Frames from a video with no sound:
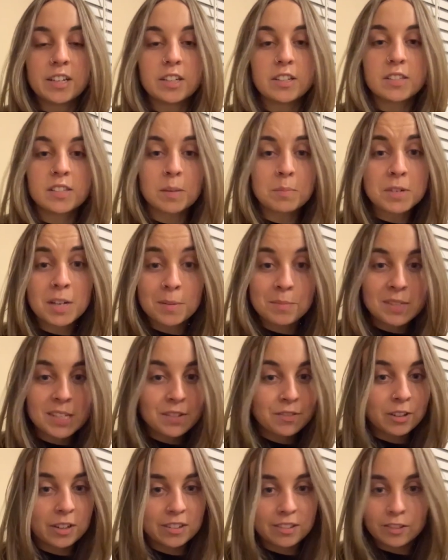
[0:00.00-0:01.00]
Sometimes
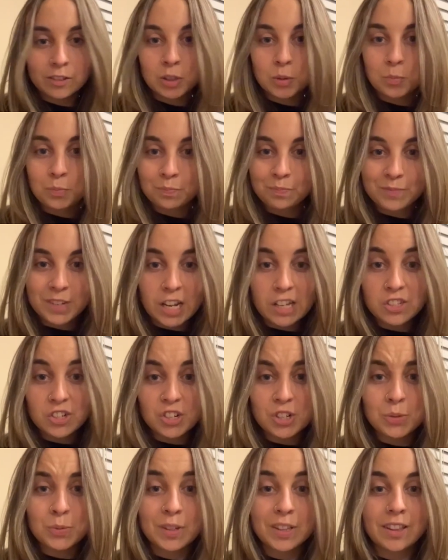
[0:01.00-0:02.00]
even the
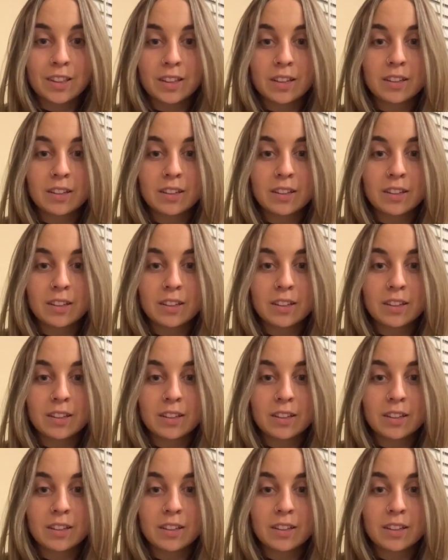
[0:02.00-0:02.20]
dancers with